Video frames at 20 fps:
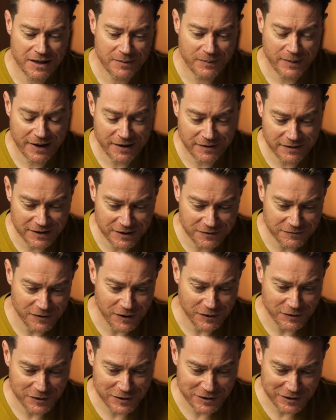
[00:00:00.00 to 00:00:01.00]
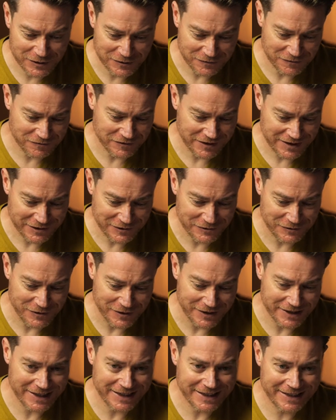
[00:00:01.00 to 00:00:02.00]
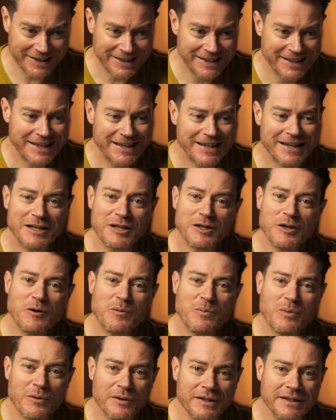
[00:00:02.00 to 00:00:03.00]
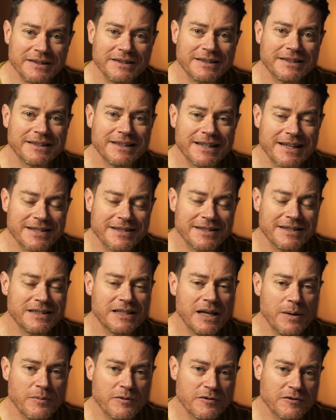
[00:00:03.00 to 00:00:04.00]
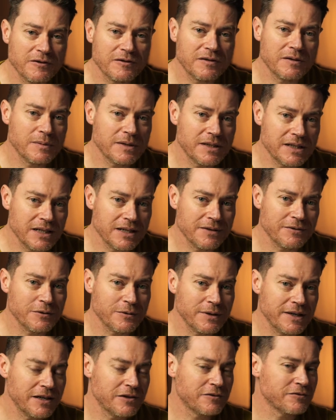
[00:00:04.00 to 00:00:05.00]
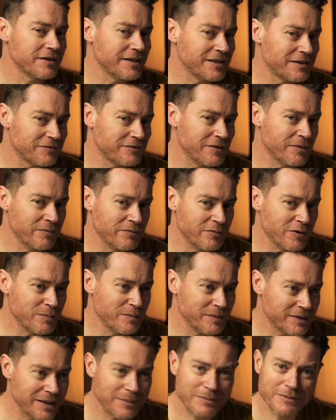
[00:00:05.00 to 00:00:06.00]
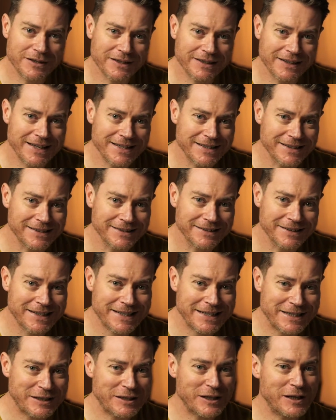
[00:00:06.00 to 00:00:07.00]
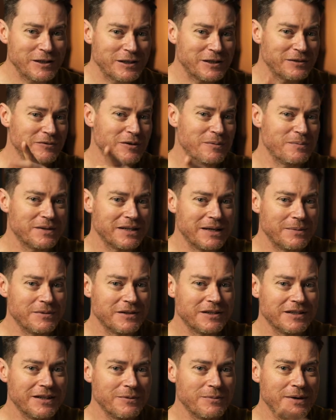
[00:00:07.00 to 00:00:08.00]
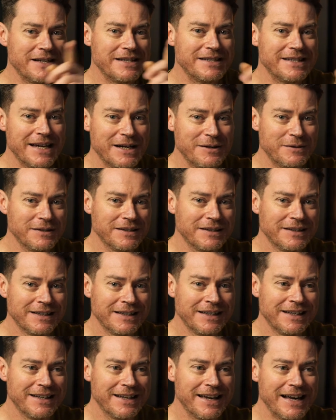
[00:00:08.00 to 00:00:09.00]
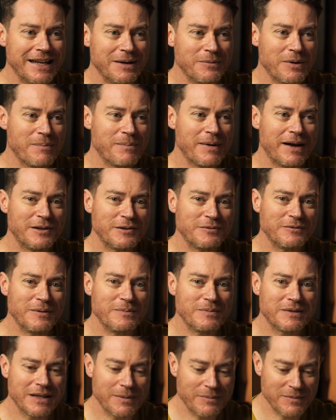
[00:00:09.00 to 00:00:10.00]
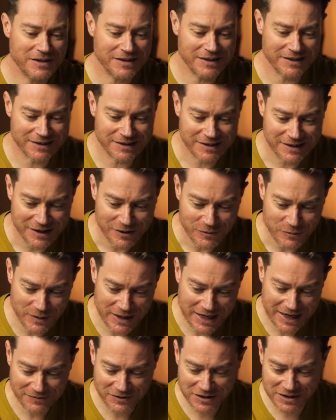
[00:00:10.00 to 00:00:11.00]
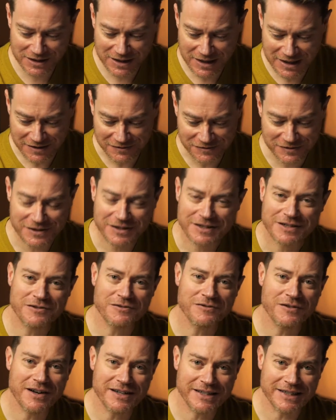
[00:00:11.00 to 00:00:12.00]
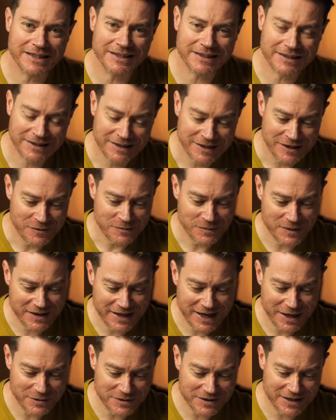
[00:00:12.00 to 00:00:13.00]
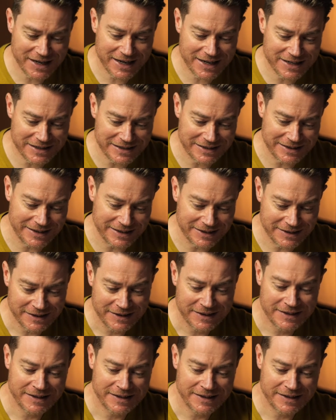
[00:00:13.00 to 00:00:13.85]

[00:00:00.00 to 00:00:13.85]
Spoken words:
about the advantages of freeze drying, at no point has the temperature of the material increased from room temperature, has it? It started at room temperature, it went down, and it went back to room temperature. We have achieved drying without actually